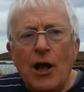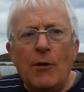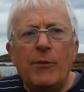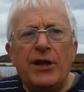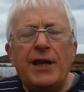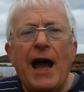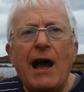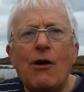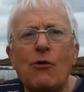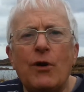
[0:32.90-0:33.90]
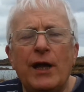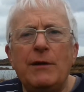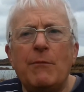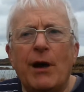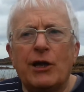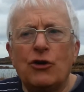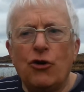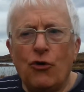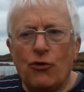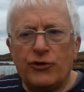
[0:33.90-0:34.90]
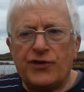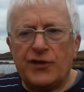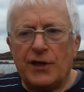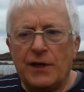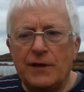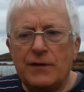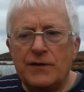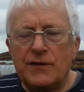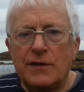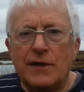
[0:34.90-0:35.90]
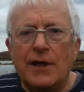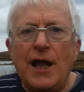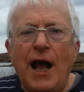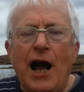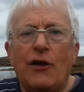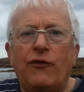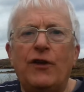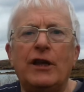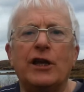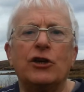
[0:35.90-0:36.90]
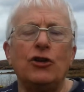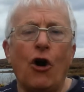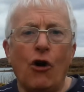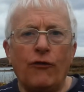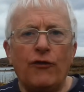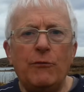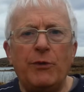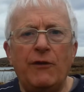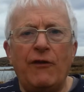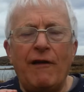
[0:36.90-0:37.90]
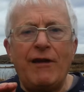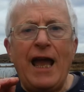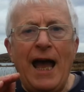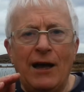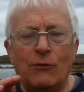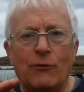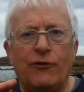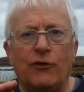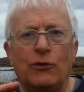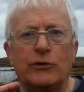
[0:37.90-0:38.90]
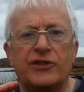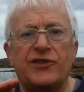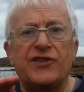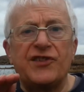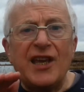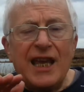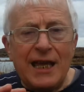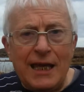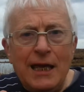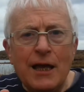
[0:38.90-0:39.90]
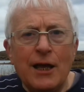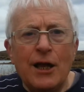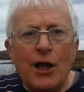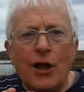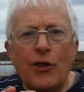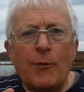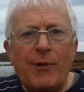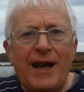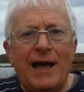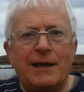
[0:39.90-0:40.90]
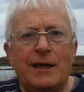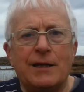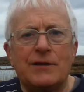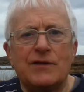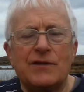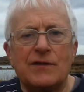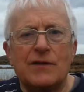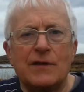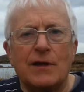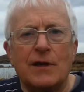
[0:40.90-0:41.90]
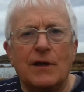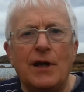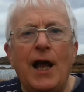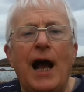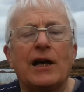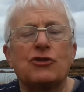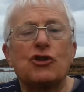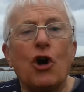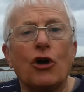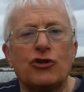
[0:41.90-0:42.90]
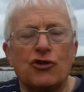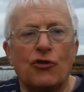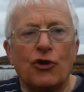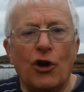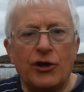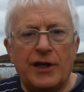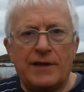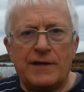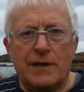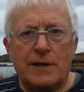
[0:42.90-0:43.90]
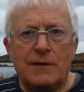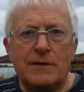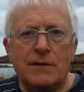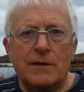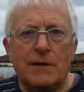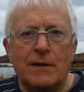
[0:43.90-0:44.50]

But now in my courses, I feel it can often be very helpful to see the planets as gods or goddesses.